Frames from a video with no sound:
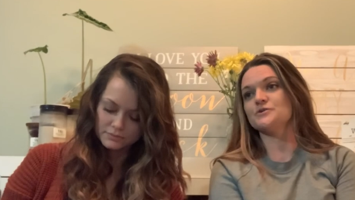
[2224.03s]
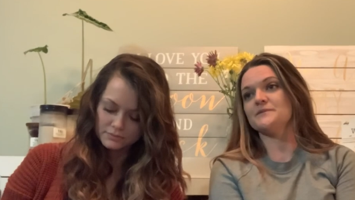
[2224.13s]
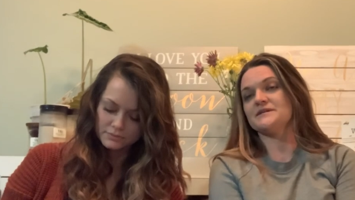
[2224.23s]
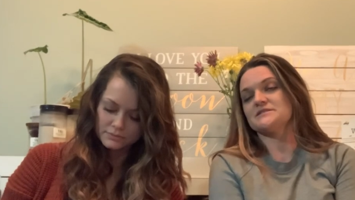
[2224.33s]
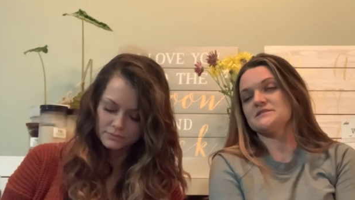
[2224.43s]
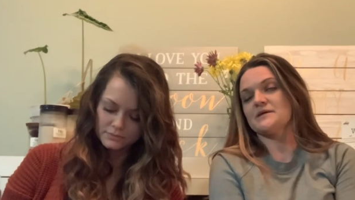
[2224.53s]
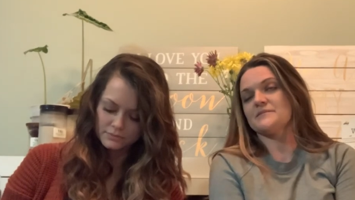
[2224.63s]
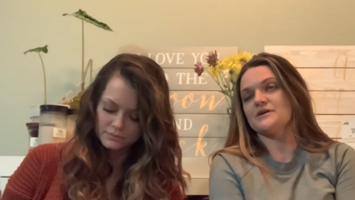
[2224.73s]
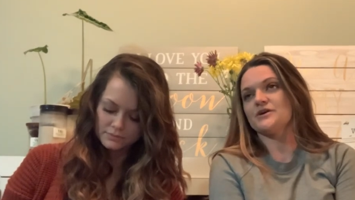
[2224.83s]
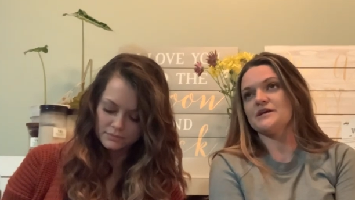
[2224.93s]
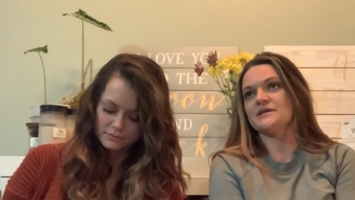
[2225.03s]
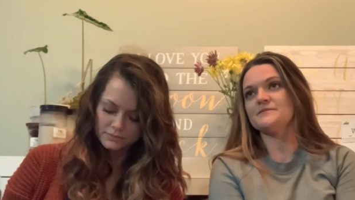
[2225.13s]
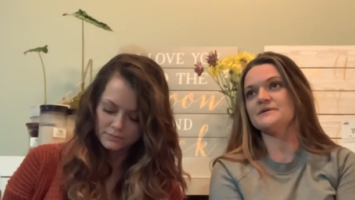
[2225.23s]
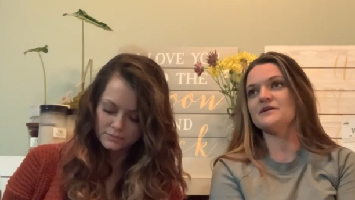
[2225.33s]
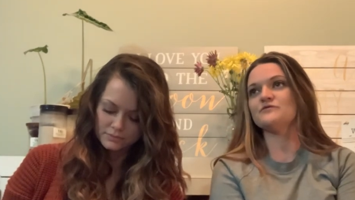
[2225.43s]
Speaker 1: may just not be crating
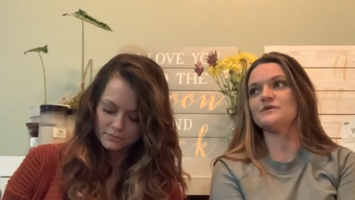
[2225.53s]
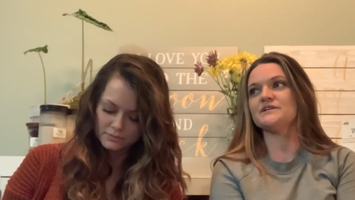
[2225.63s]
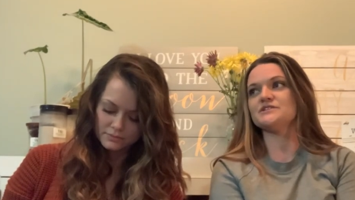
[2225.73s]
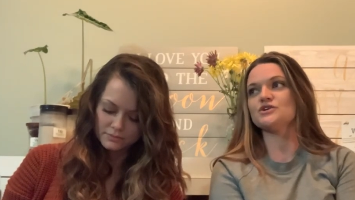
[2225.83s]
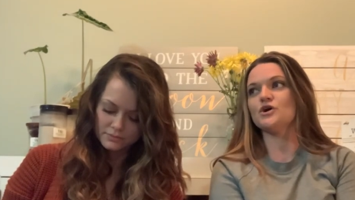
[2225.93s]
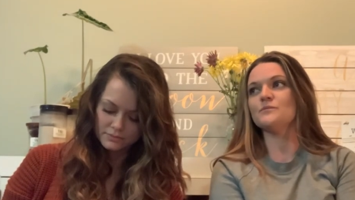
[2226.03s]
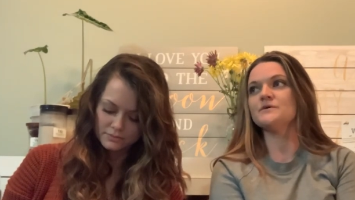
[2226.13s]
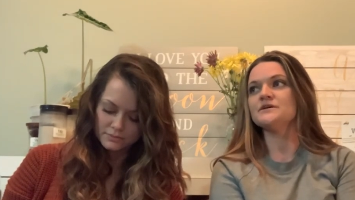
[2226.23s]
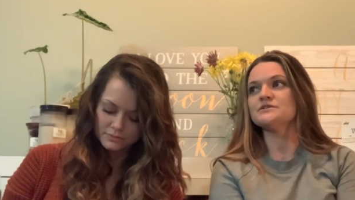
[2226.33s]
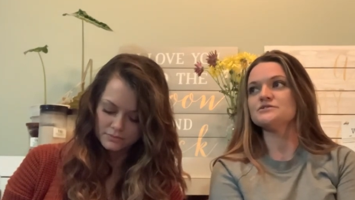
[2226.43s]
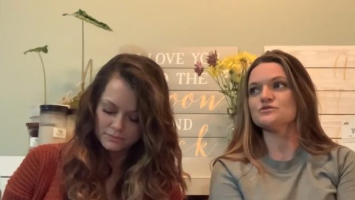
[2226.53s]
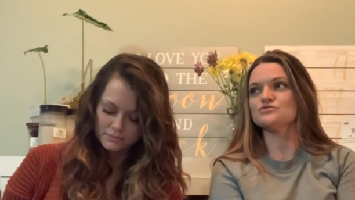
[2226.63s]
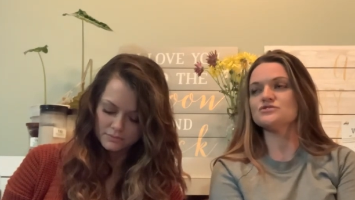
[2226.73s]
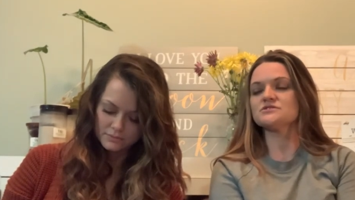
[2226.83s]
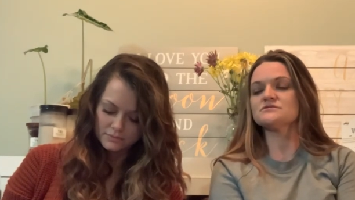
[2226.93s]
him enough when he's home. So
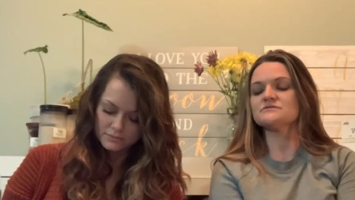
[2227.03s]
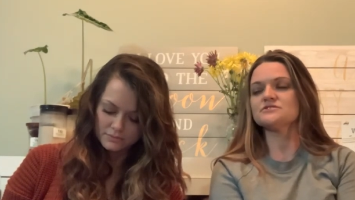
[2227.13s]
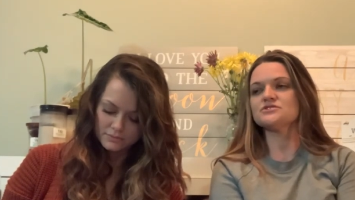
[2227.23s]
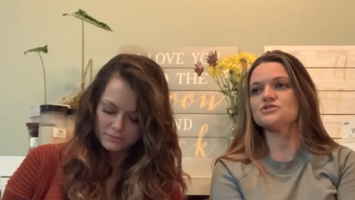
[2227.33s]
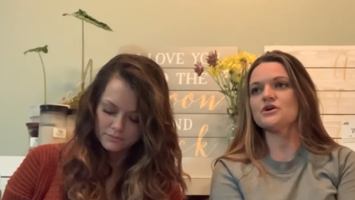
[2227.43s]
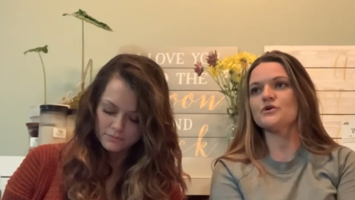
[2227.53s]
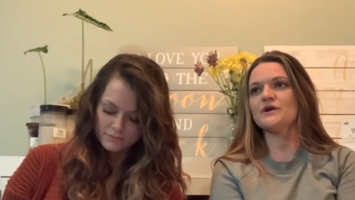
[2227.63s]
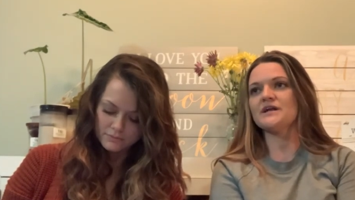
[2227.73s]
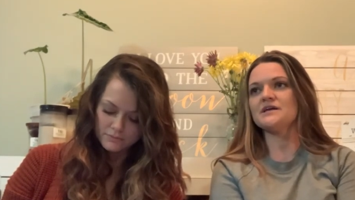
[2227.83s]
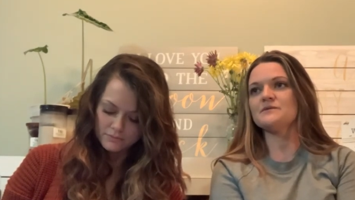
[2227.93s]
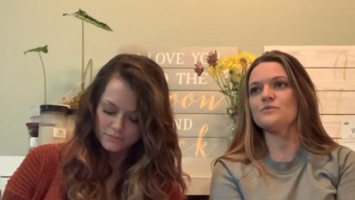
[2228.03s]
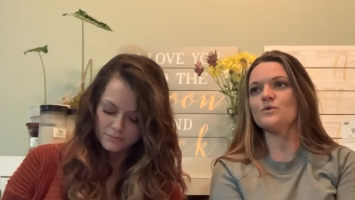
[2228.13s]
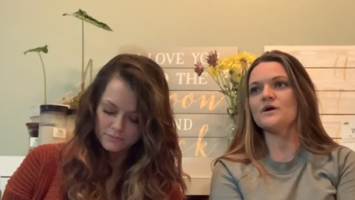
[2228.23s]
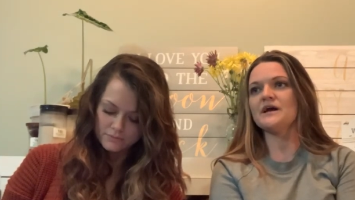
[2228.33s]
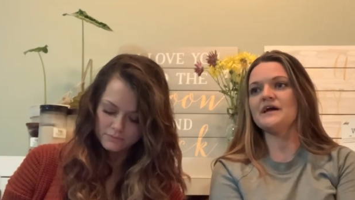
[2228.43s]
just just start crating him
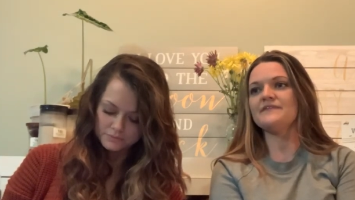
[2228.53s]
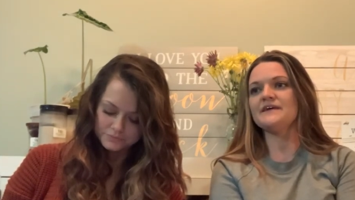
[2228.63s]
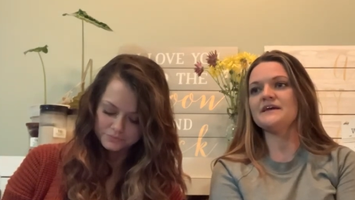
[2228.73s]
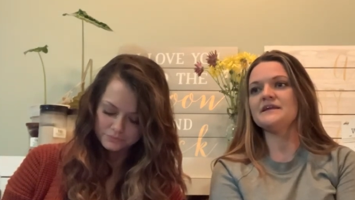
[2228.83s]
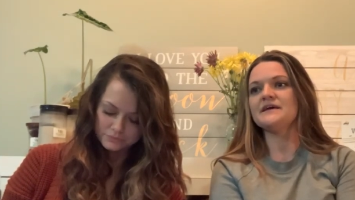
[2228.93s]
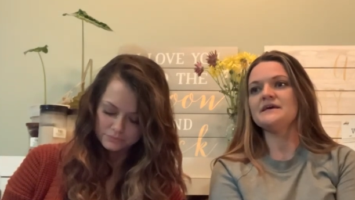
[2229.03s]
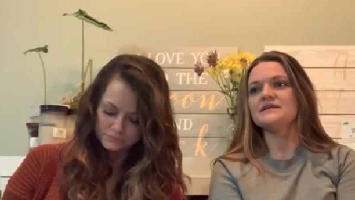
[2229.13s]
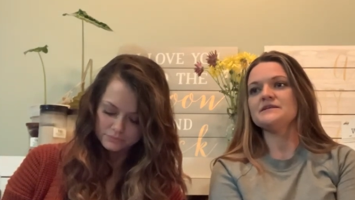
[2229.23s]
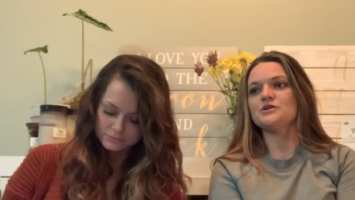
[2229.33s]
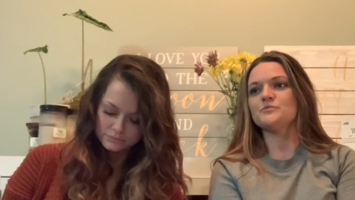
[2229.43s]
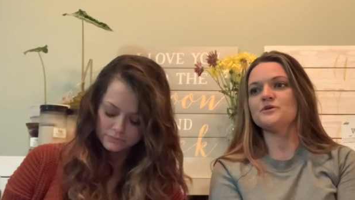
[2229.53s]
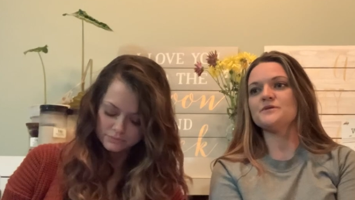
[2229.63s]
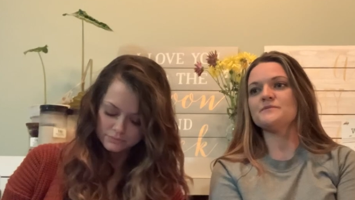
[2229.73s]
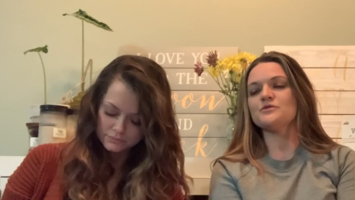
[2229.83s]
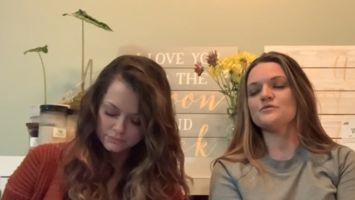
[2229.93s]
more, and then you know put
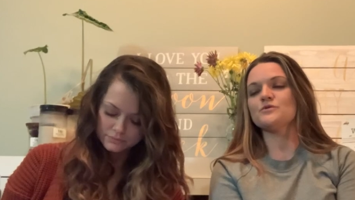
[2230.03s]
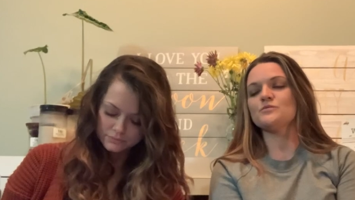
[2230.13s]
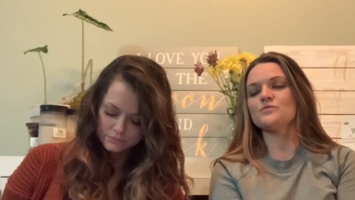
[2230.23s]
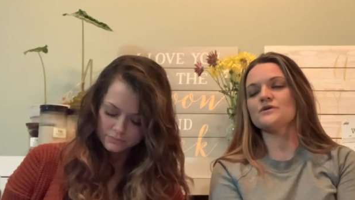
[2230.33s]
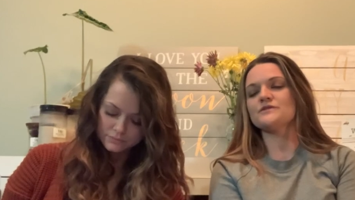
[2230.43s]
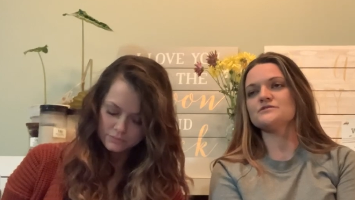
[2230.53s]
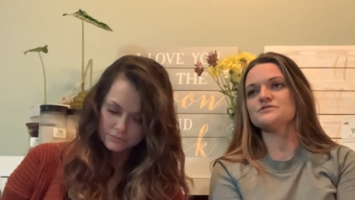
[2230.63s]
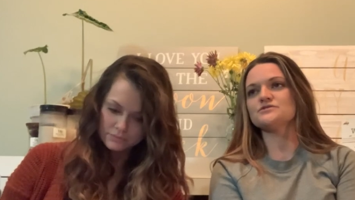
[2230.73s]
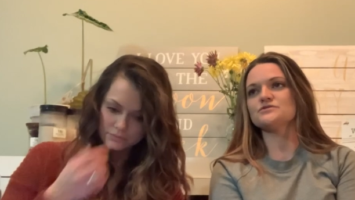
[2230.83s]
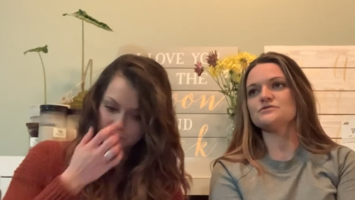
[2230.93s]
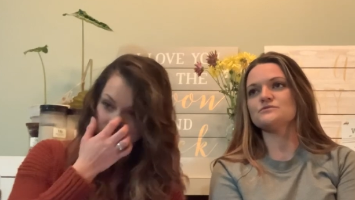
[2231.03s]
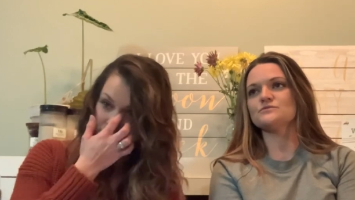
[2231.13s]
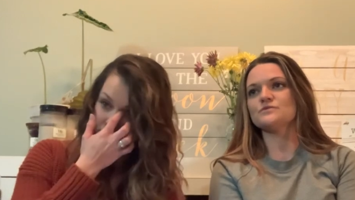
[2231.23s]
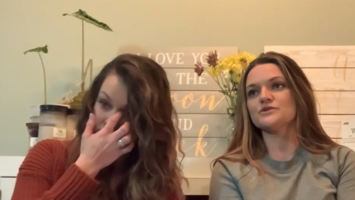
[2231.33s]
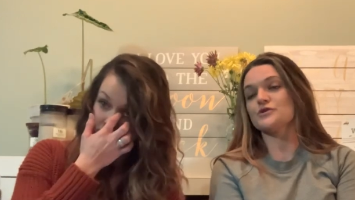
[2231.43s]
him in a room where there's
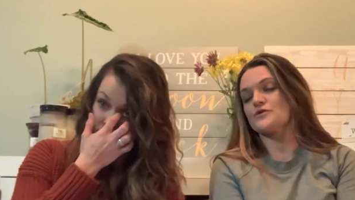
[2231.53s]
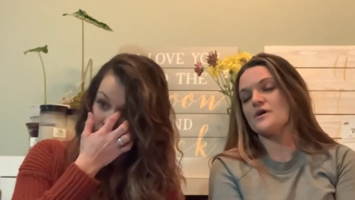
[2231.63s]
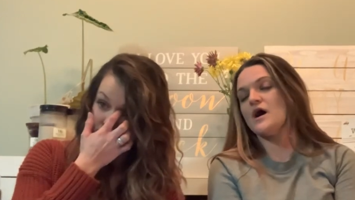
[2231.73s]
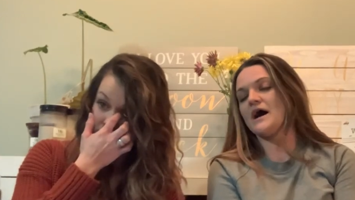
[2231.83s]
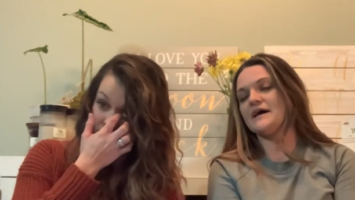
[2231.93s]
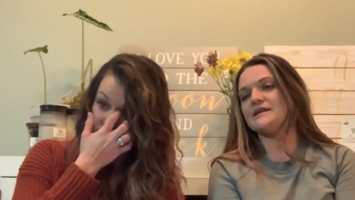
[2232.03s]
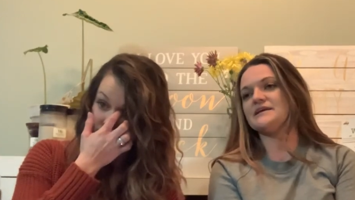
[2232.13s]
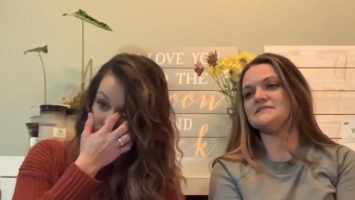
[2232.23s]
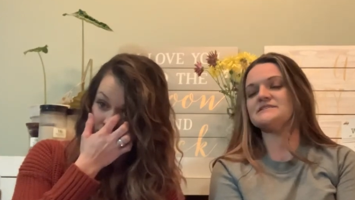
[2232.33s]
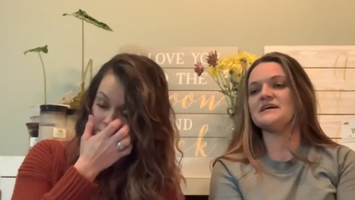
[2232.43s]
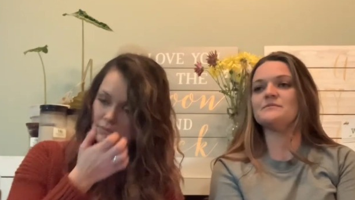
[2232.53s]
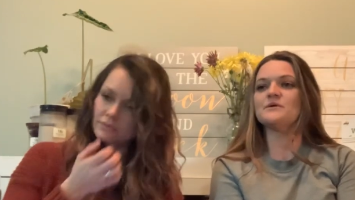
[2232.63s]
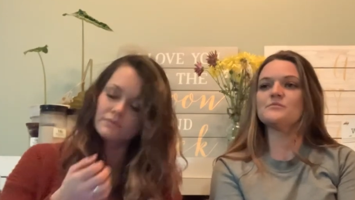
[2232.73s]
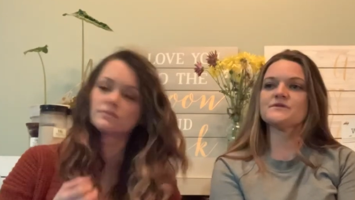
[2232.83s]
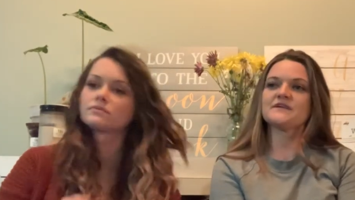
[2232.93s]
where you're not, and set him
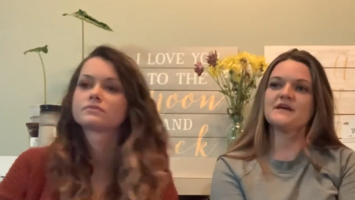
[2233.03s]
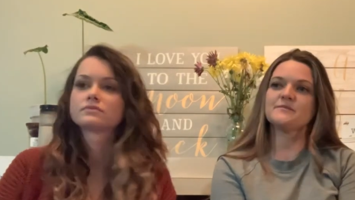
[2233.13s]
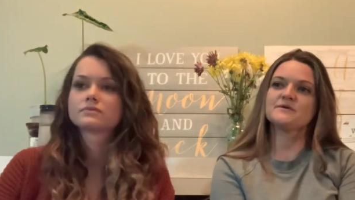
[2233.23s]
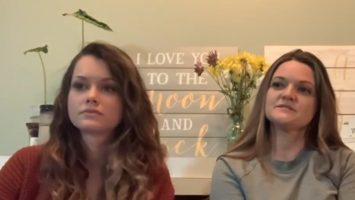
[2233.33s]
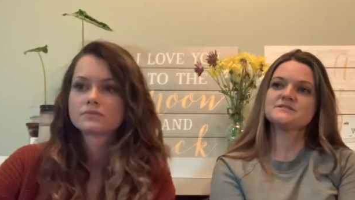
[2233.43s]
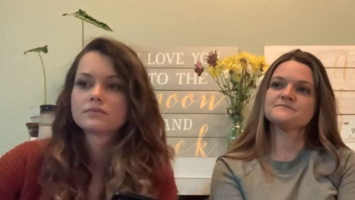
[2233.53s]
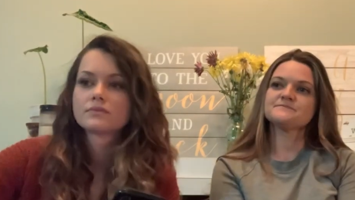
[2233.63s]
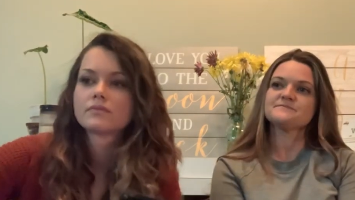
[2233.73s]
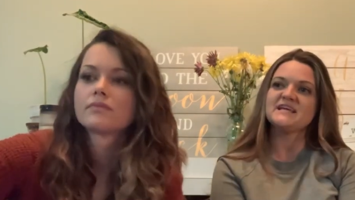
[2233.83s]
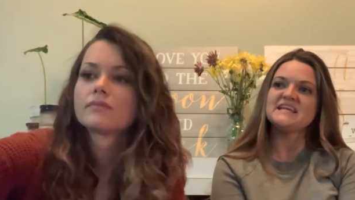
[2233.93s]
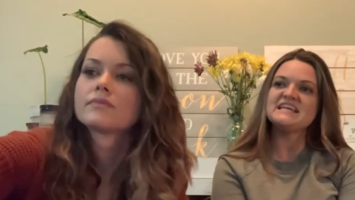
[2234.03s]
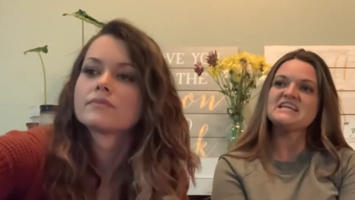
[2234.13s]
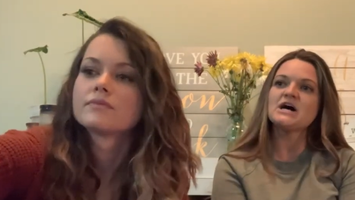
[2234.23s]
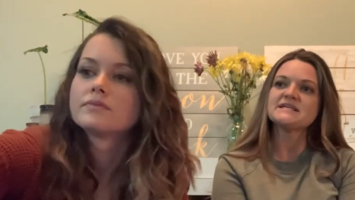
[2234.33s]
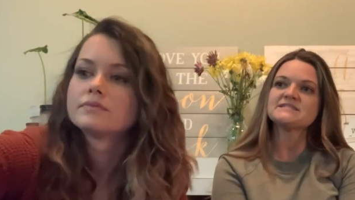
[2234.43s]
up with cameras. Any
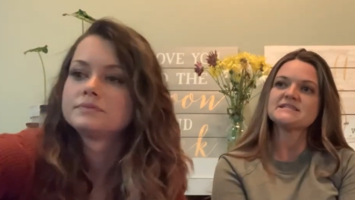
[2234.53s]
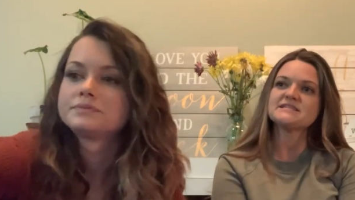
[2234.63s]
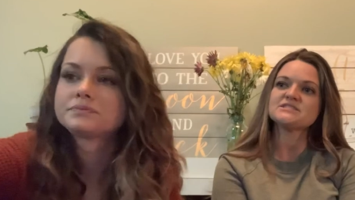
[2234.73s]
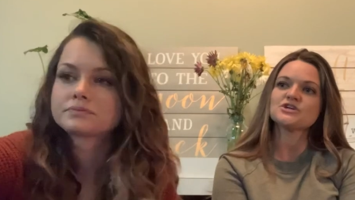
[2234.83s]
nonsense,